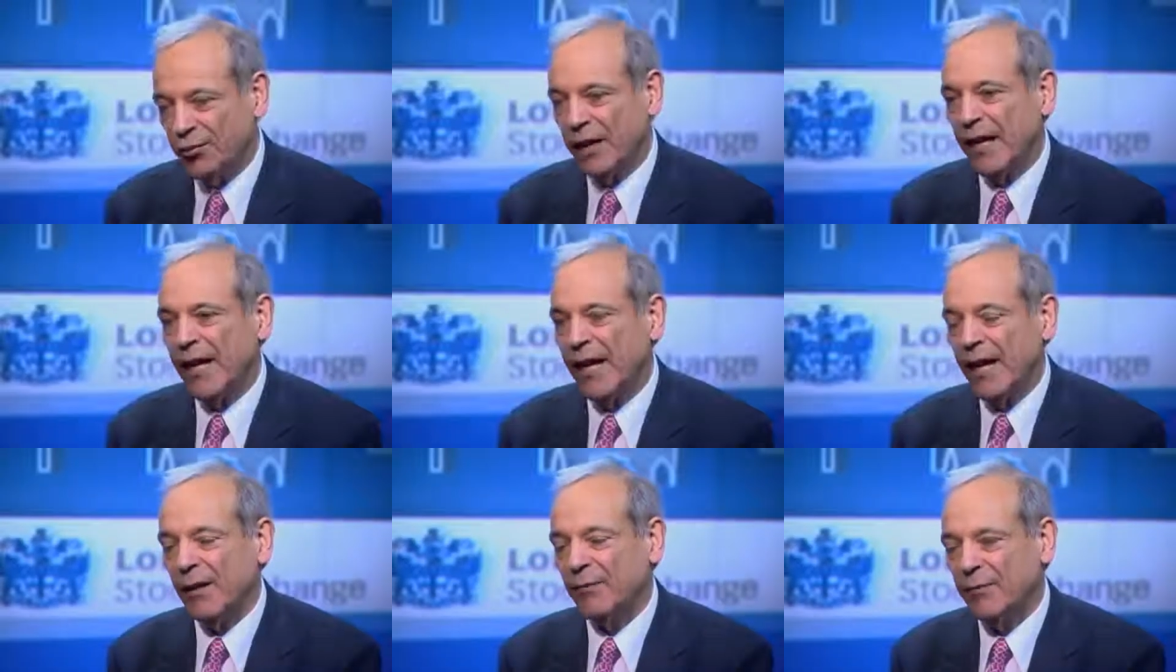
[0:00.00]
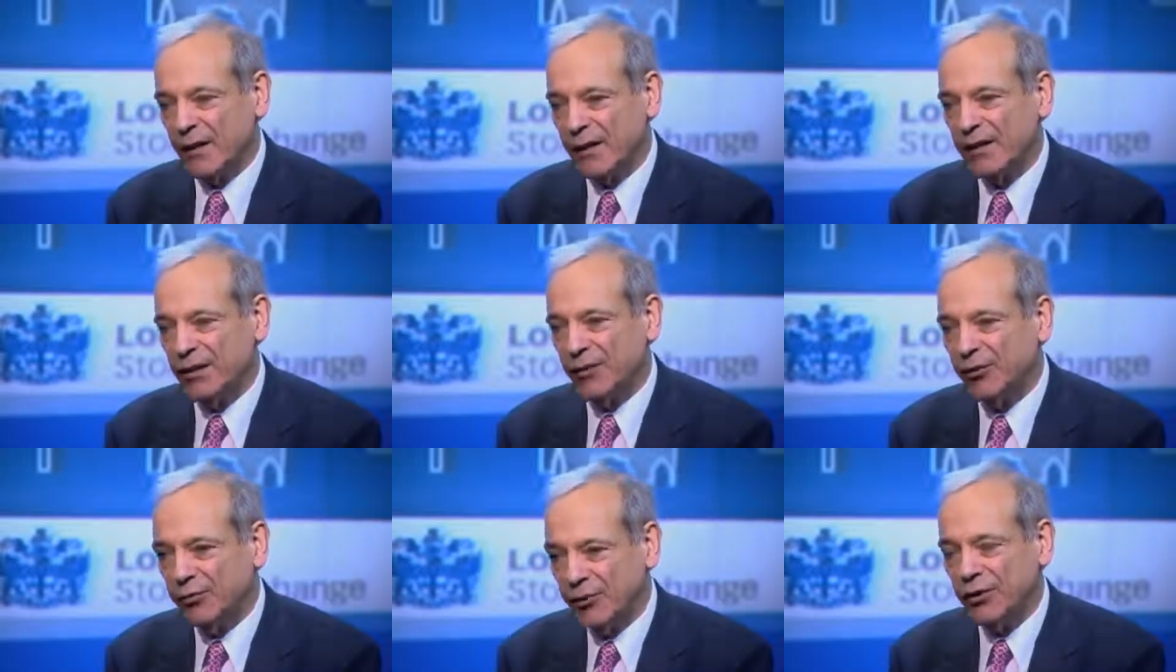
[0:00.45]
lab,
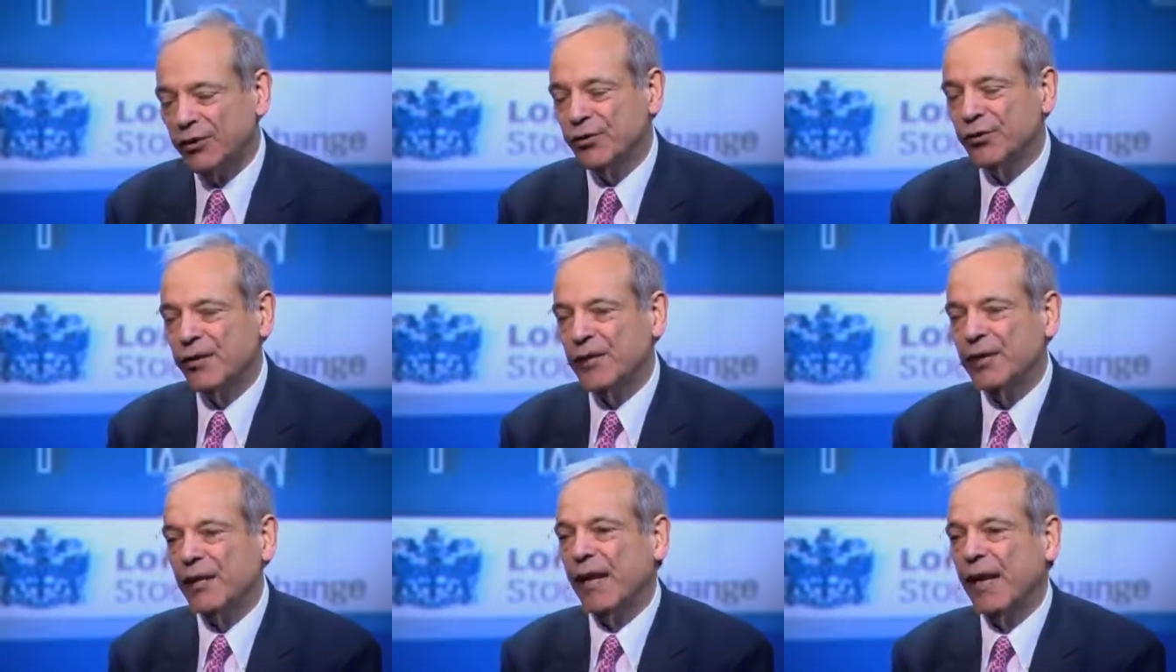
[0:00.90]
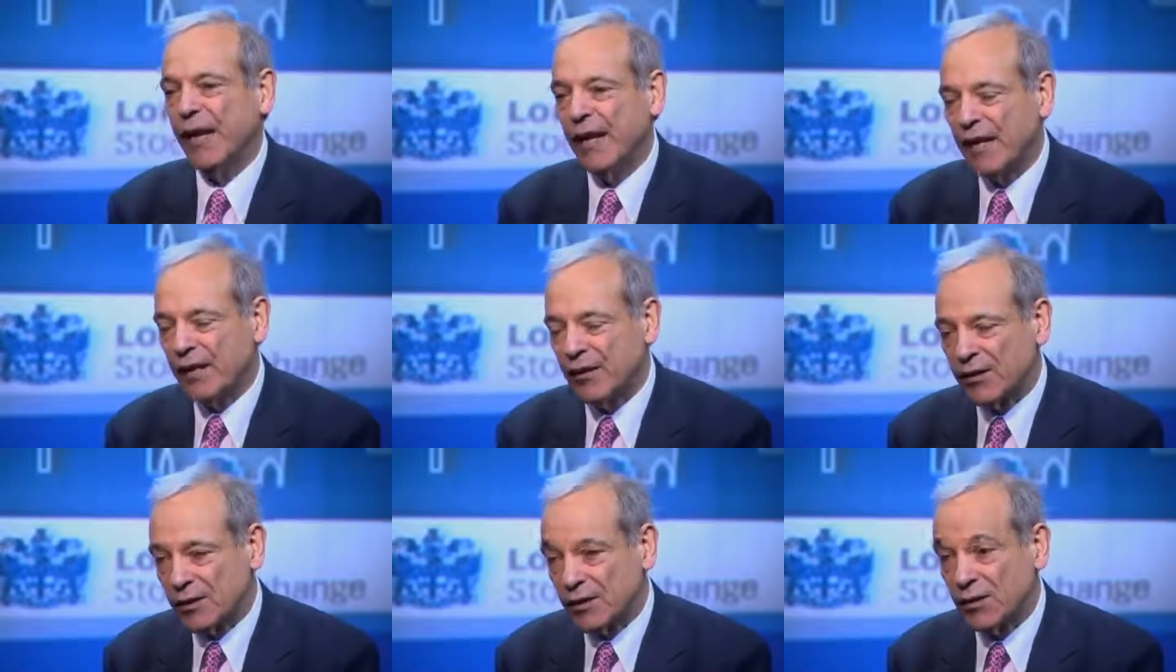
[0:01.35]
this new unit at
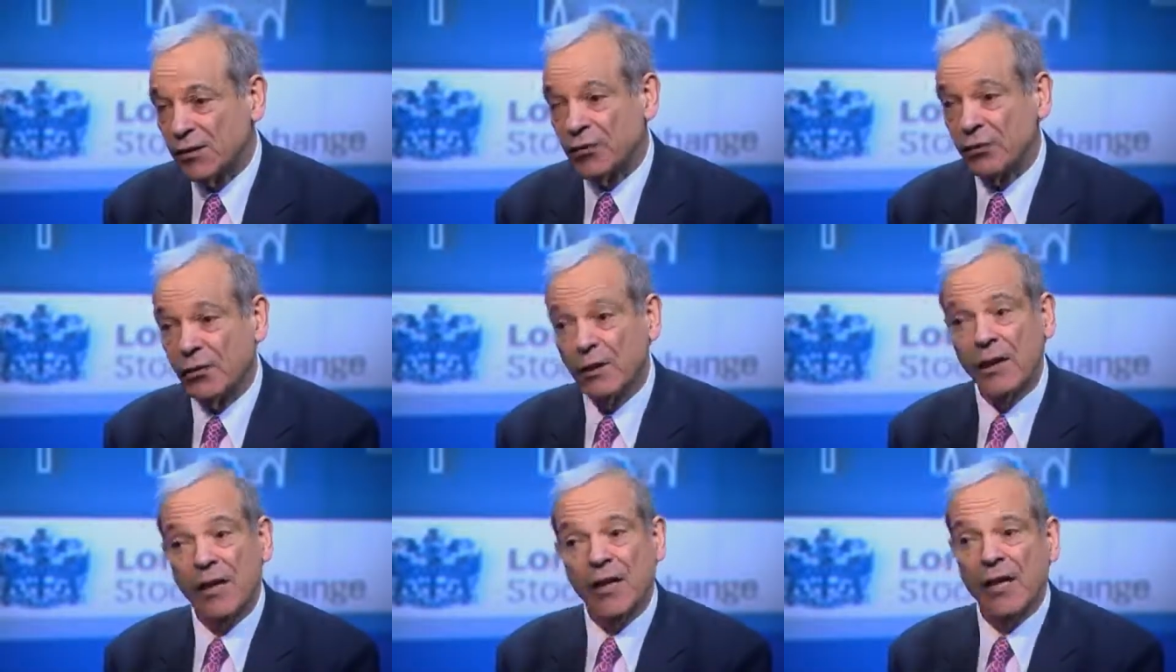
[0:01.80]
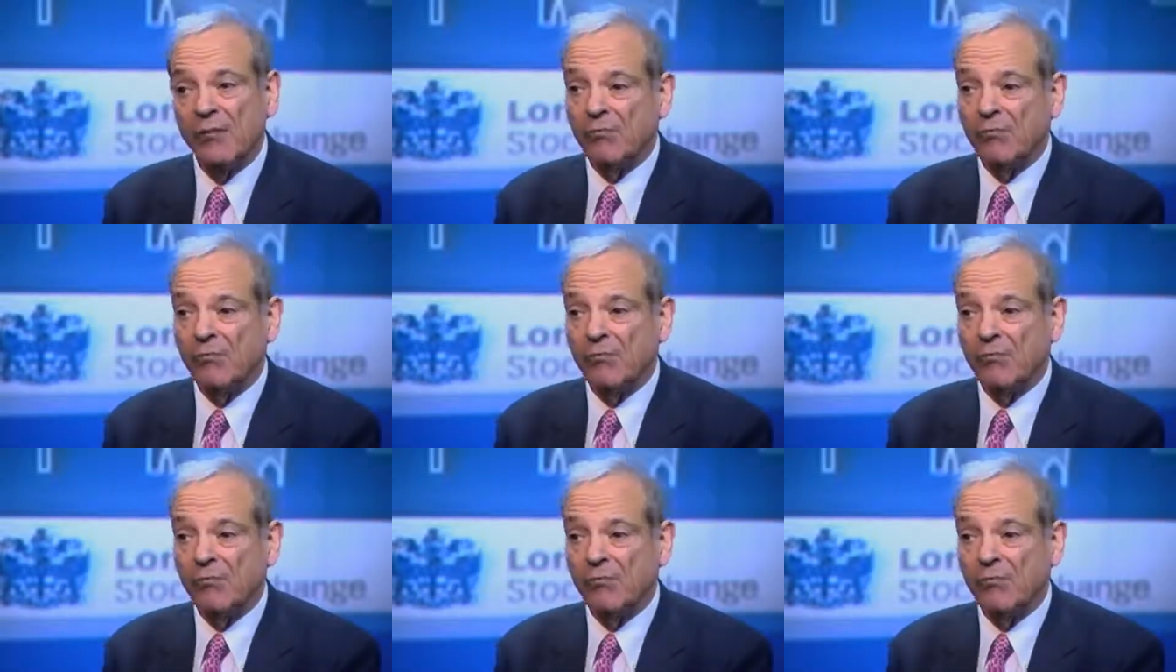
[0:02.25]
our school,